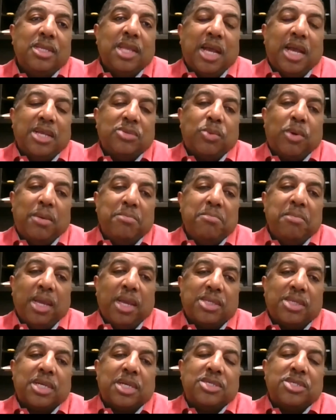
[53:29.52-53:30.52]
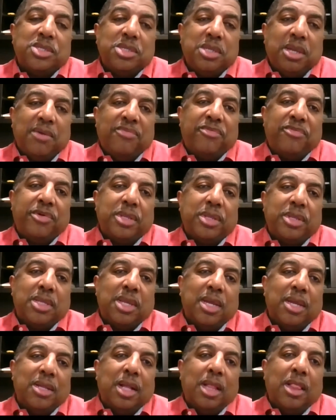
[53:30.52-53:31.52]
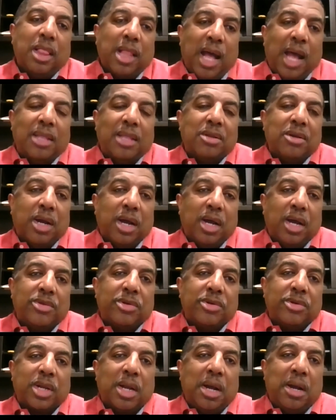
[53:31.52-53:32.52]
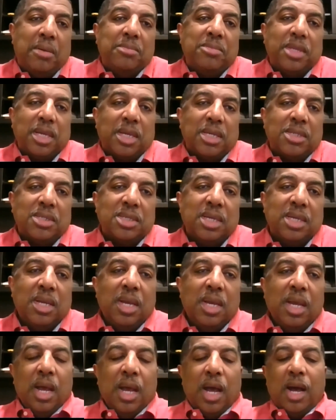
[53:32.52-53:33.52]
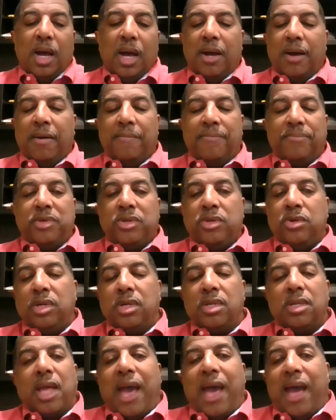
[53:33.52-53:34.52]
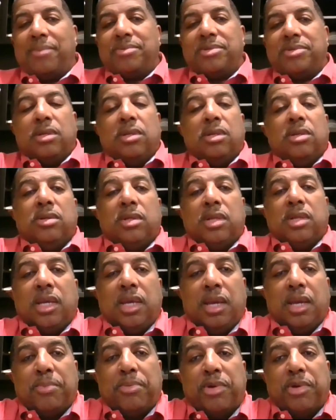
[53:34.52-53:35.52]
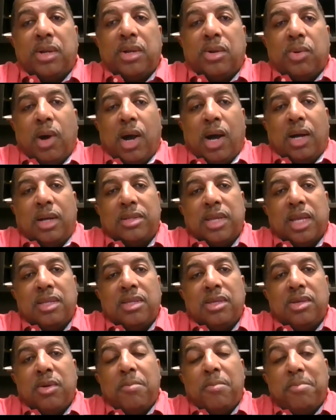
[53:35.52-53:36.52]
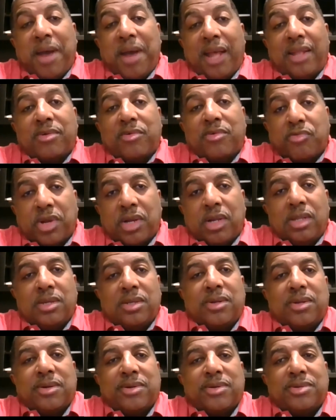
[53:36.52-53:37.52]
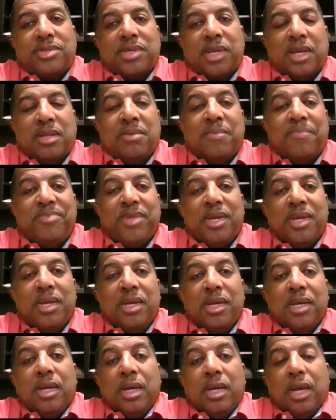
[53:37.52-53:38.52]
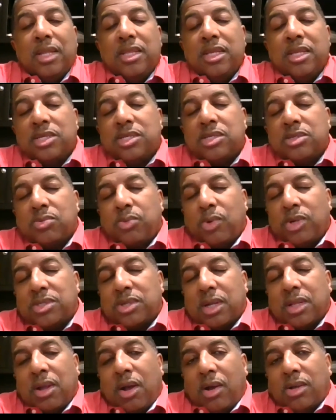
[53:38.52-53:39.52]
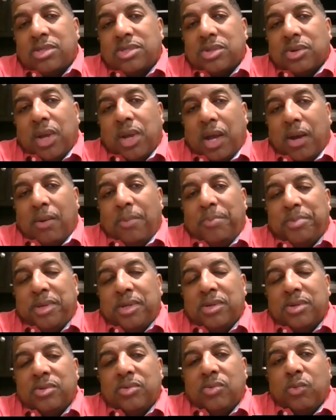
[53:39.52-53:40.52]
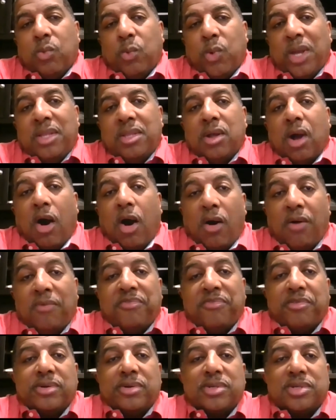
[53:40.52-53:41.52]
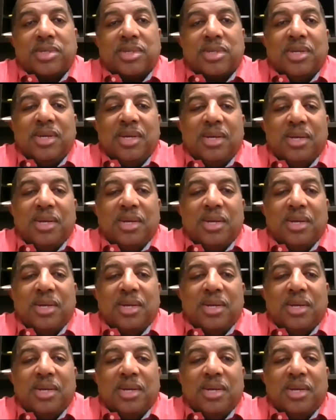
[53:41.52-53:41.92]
That's what makes us different than a lot of other companies. You could absolutely get pre-qual. Then you're better realtors. And this is what's going to also help you win offers.